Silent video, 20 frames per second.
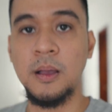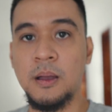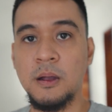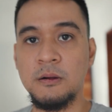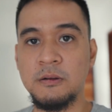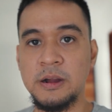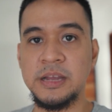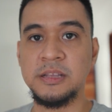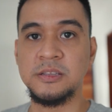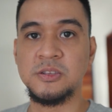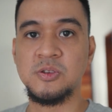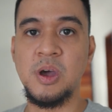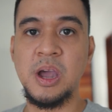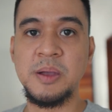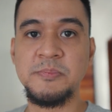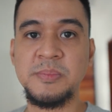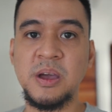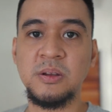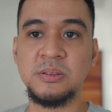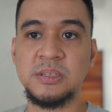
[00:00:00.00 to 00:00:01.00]
All right, so
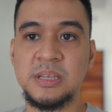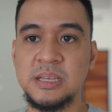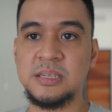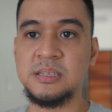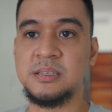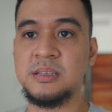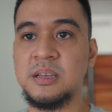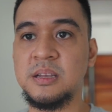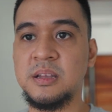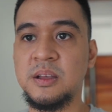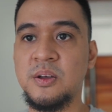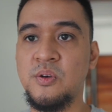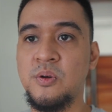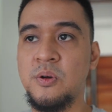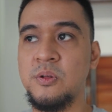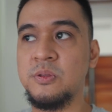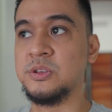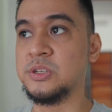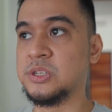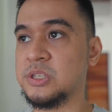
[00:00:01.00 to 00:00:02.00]
I'm now testing
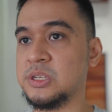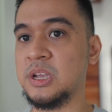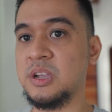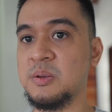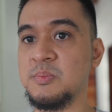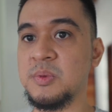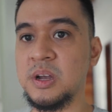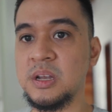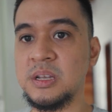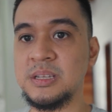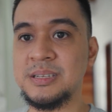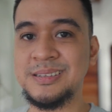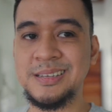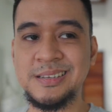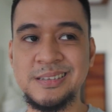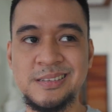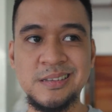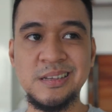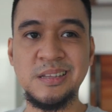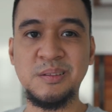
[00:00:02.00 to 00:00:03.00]
the Sigma
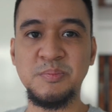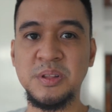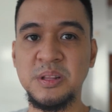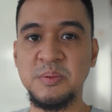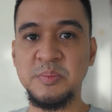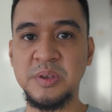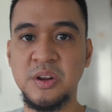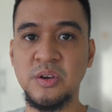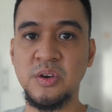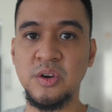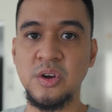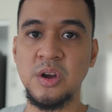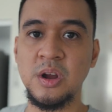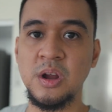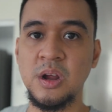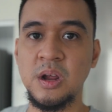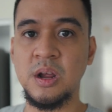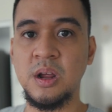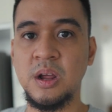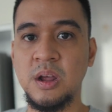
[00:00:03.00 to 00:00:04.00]
16mm
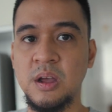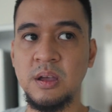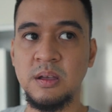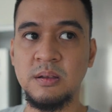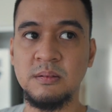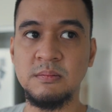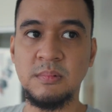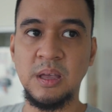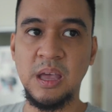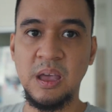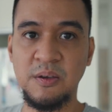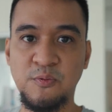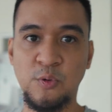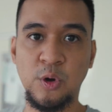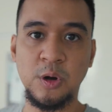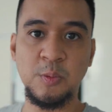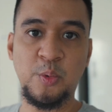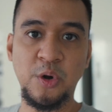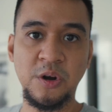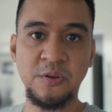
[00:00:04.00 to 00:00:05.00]

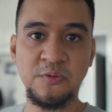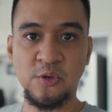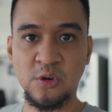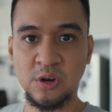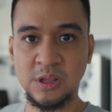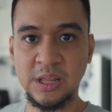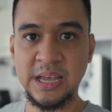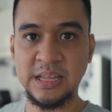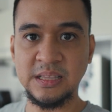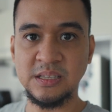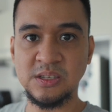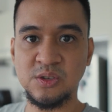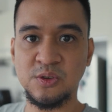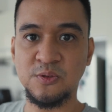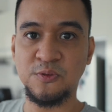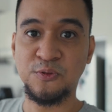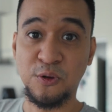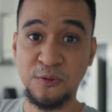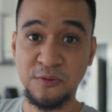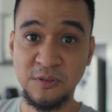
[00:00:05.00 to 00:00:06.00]
f1.4 lens
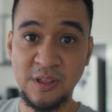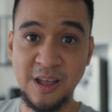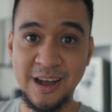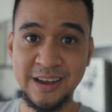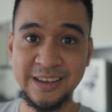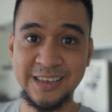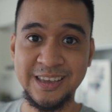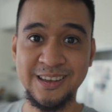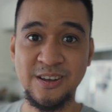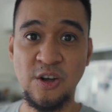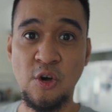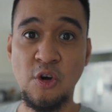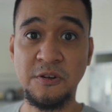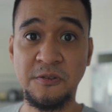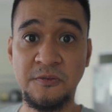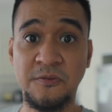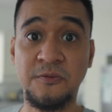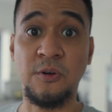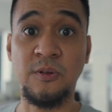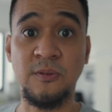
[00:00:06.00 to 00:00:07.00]
for vlogging on
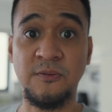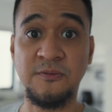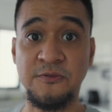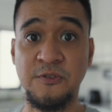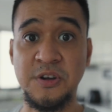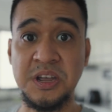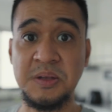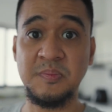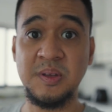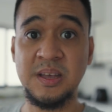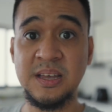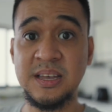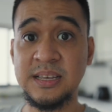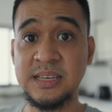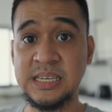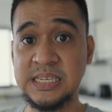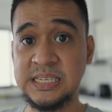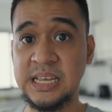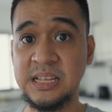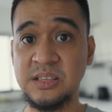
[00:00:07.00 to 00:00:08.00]
a full frame
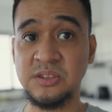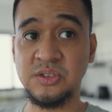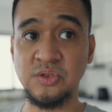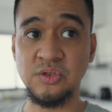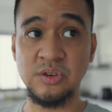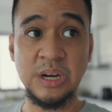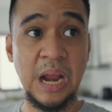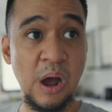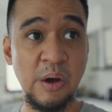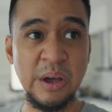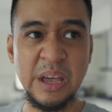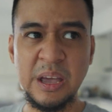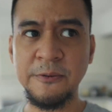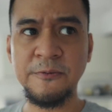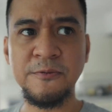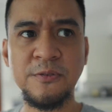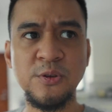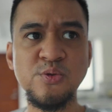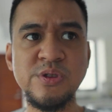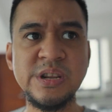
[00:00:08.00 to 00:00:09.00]
sensor. Now,
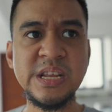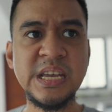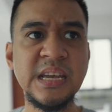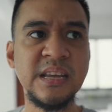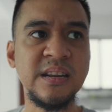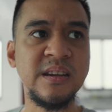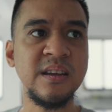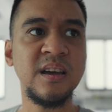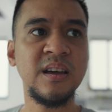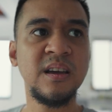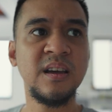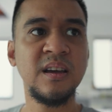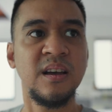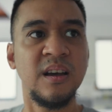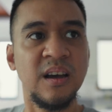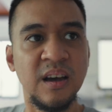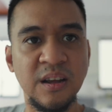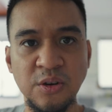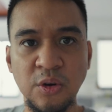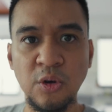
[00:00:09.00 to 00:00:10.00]
if you need
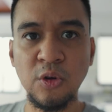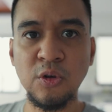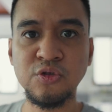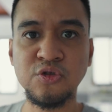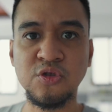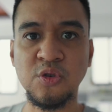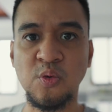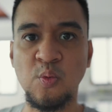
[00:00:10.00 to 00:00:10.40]
an ultra